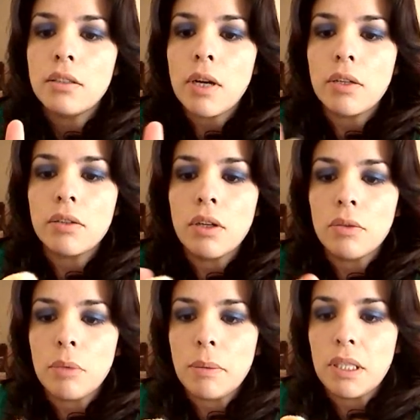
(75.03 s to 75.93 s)
so I don't know
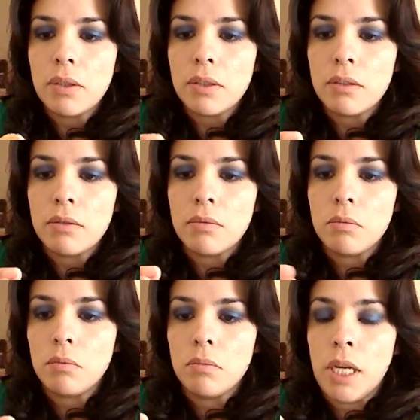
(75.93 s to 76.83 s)
if maybe there's
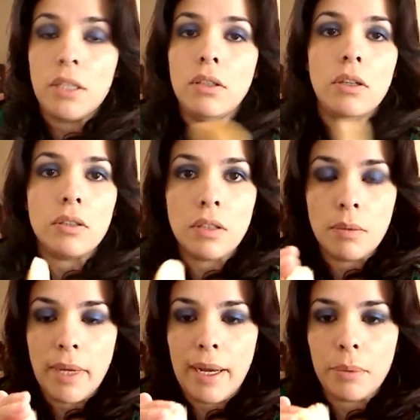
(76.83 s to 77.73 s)
I don't know if
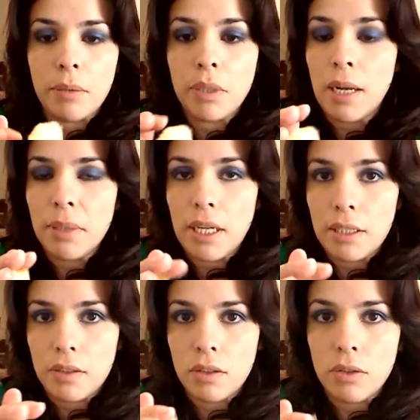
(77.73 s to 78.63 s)
something happened, but I mean I
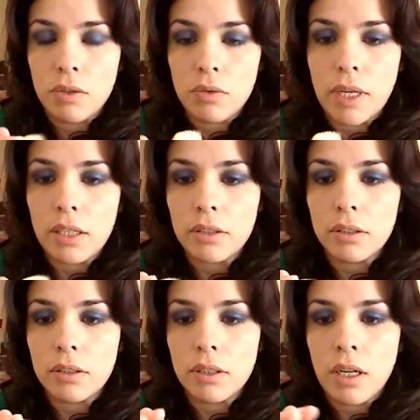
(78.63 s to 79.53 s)
just used
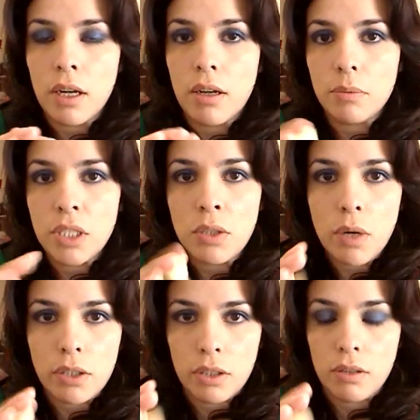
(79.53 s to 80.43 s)
regular um,
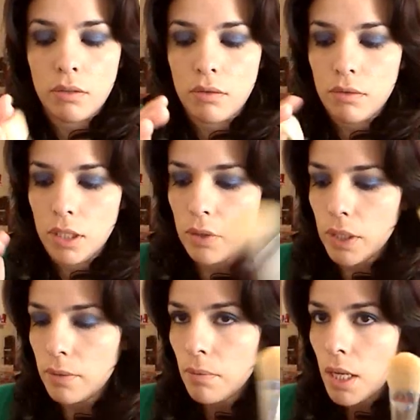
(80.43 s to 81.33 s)
dishwashing
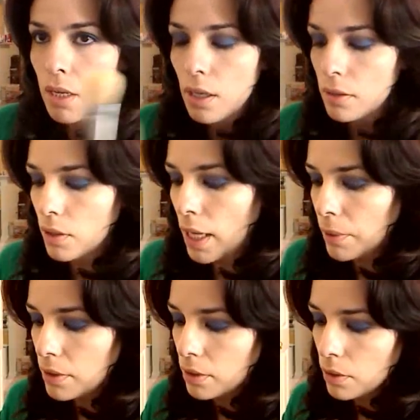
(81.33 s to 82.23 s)
liquid, so that
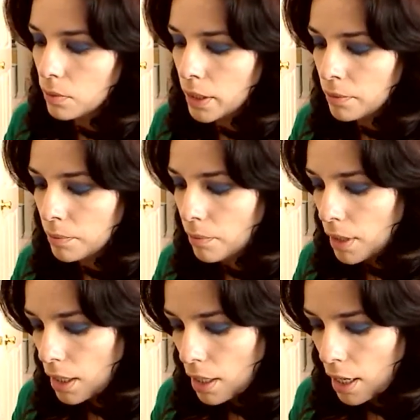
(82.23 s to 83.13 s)
was a good one.
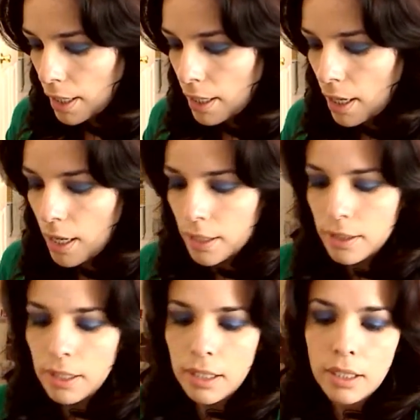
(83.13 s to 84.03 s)
I
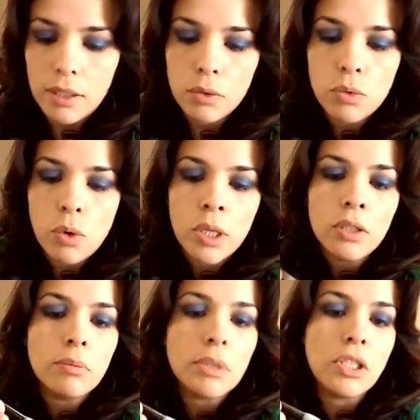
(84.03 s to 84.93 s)
got the
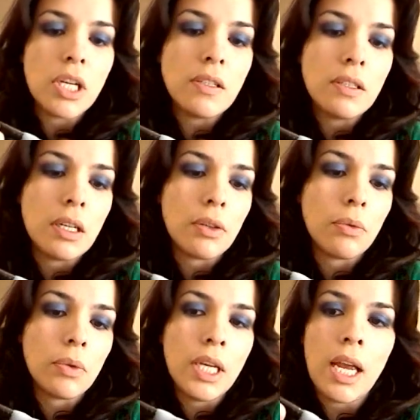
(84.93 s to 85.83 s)
Royal Majestic
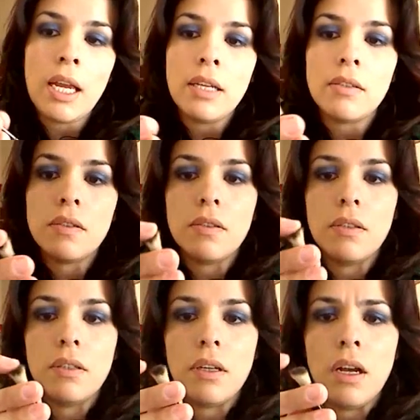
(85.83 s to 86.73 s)
three eighths,
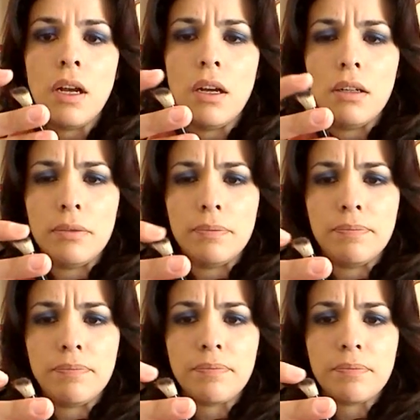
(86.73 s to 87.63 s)

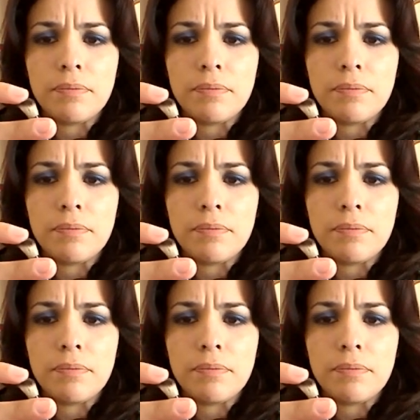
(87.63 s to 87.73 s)
um,